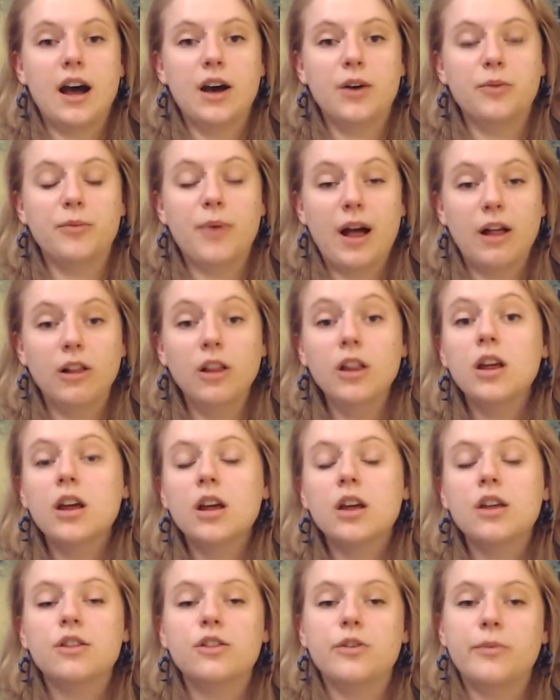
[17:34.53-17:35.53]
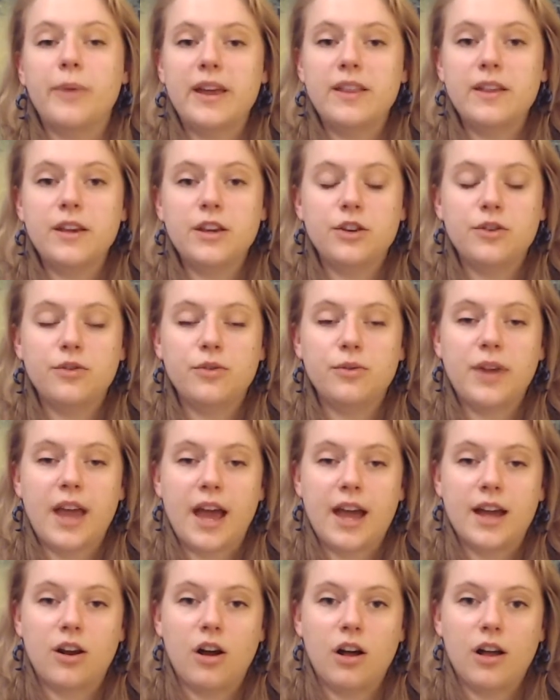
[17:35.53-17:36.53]
Well, the way that you
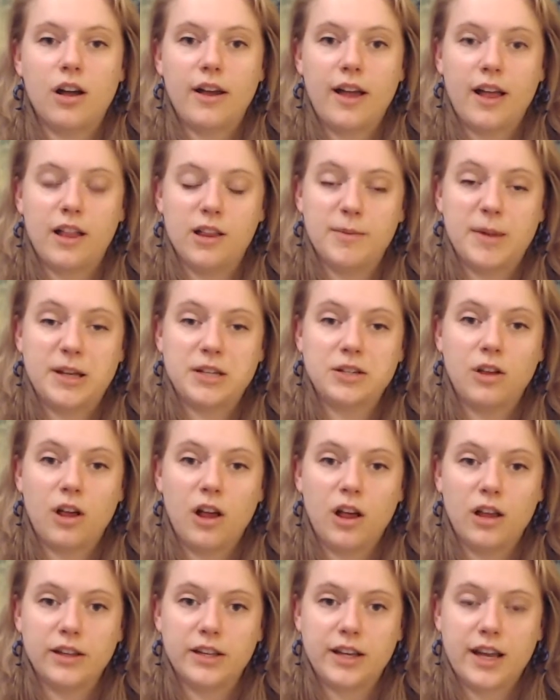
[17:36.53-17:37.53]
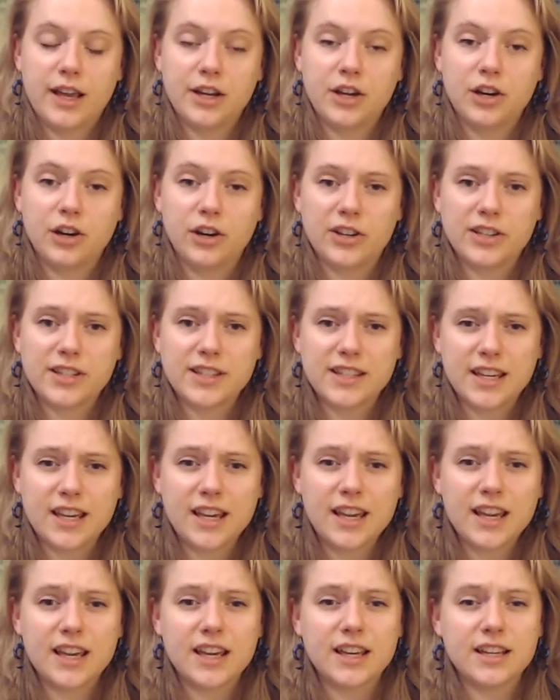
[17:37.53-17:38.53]
get elemental holiday
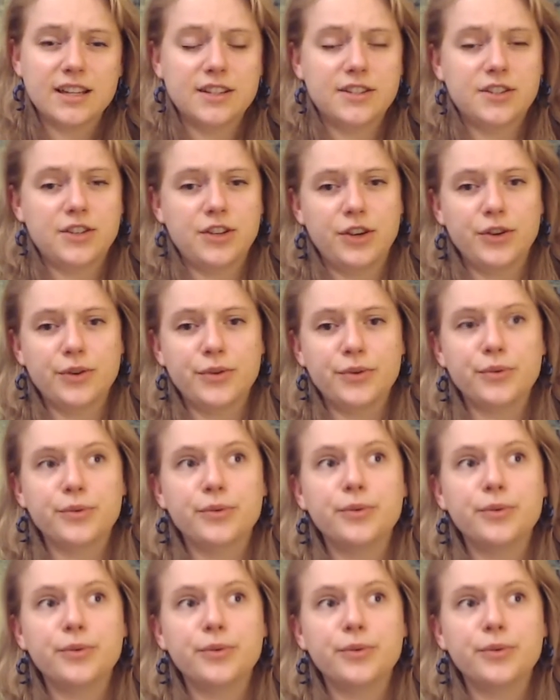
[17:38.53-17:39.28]
currency is you